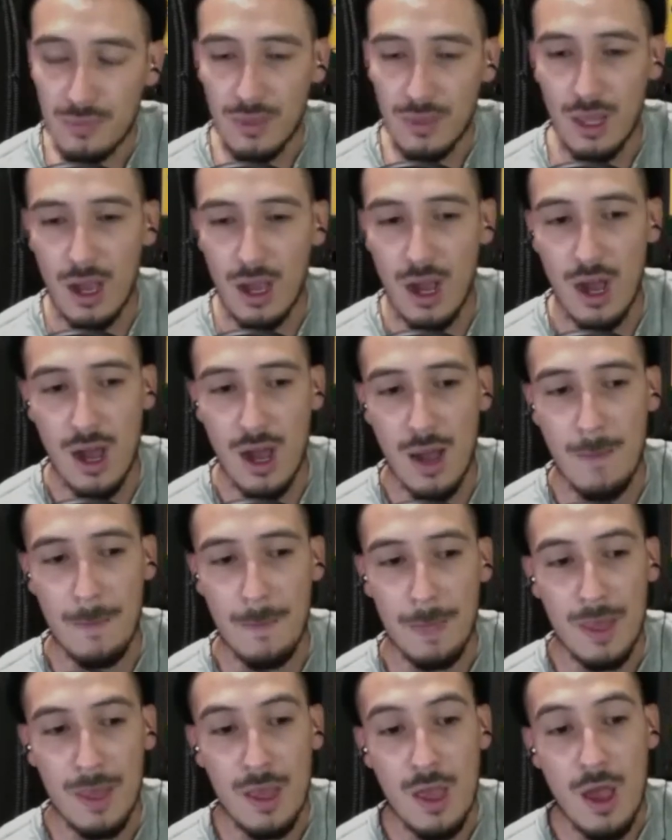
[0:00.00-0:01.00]

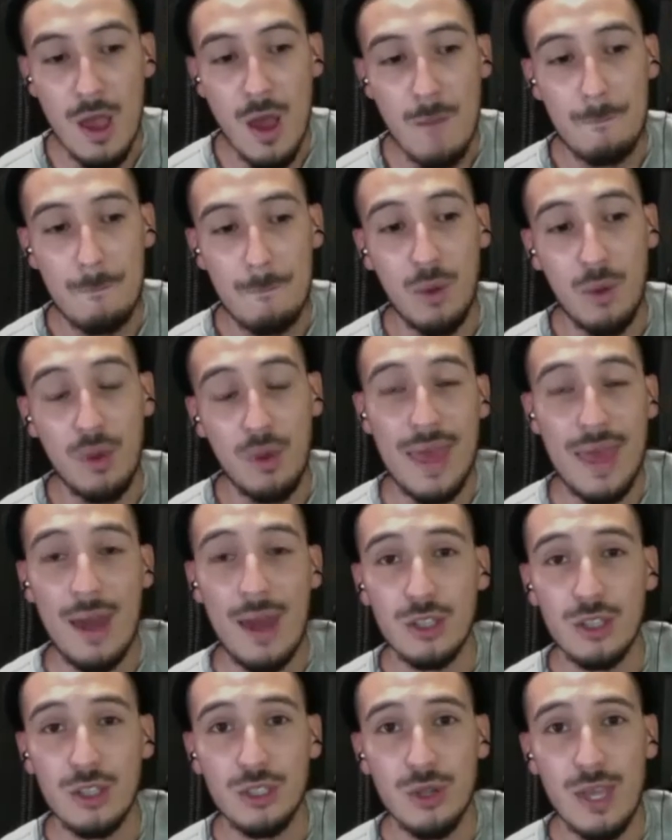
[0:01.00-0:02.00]
Um, but with that
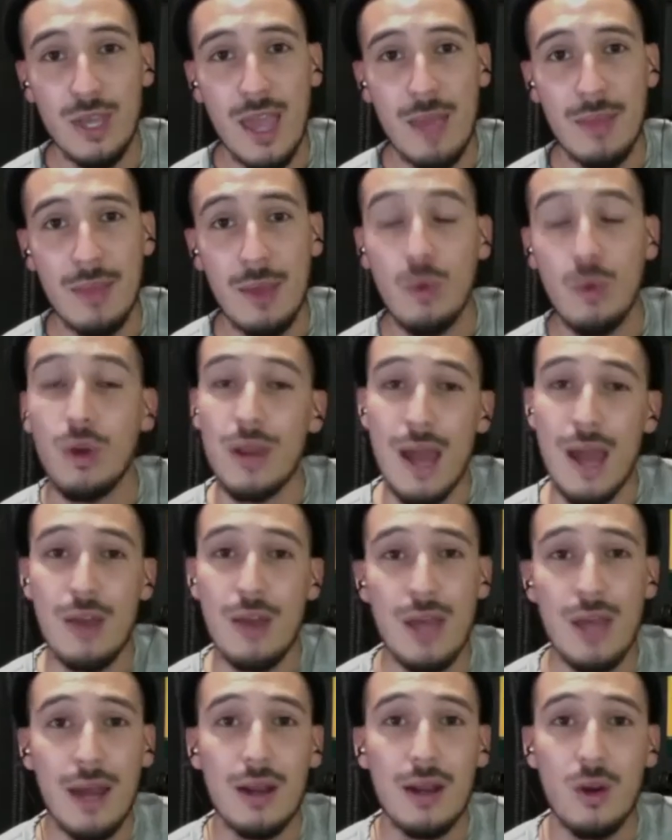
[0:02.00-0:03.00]
also came like, well, now
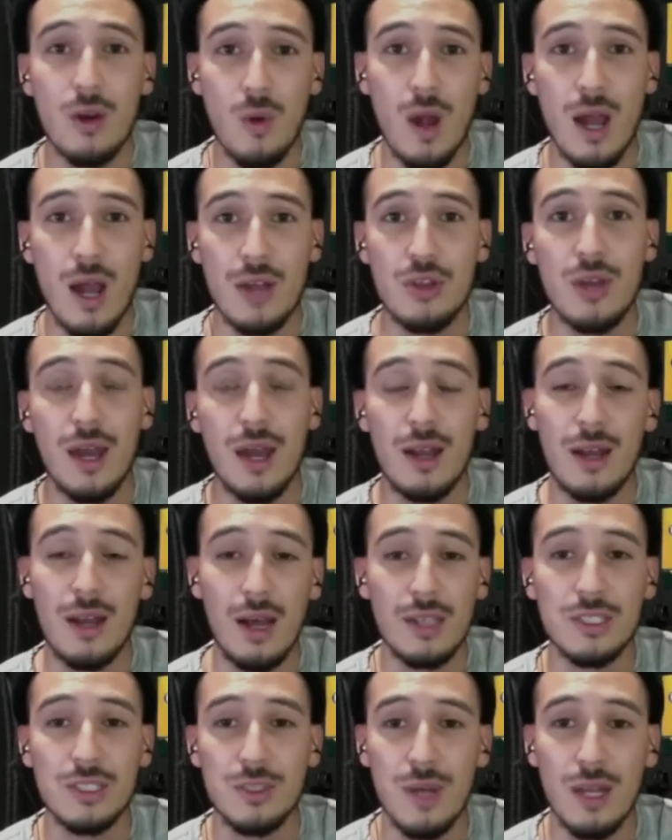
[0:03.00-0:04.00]
you got to grind, you got to
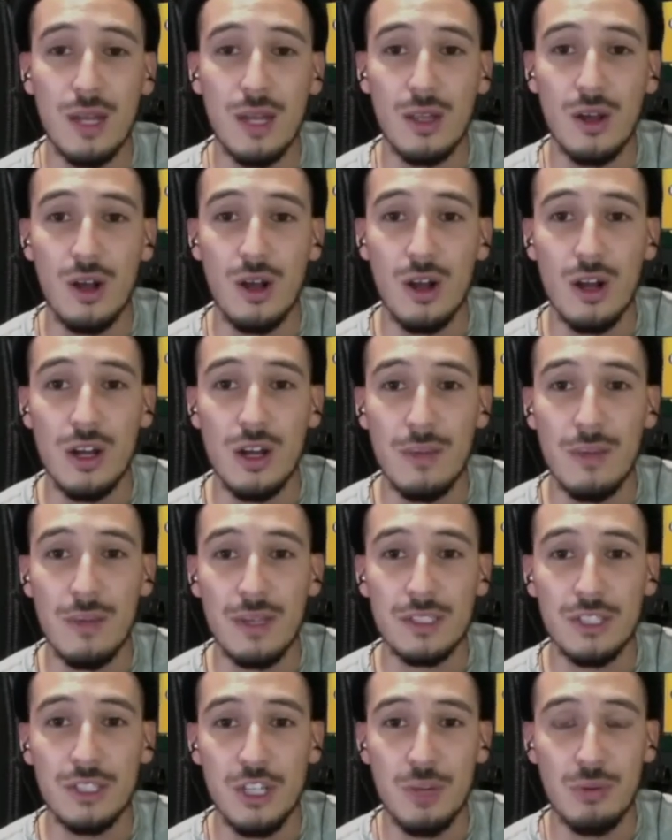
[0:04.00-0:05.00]
hustle hella hard and
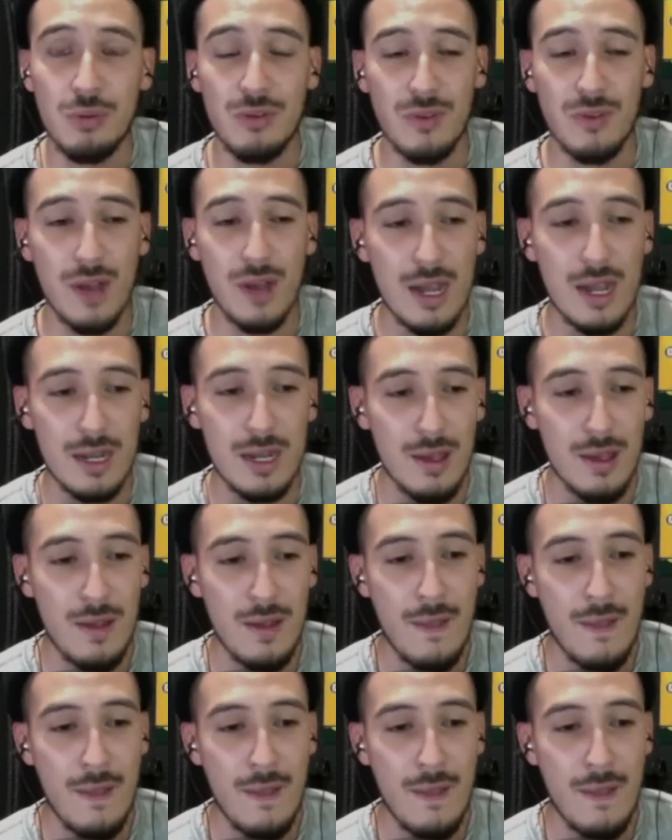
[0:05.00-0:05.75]
make sure you provide.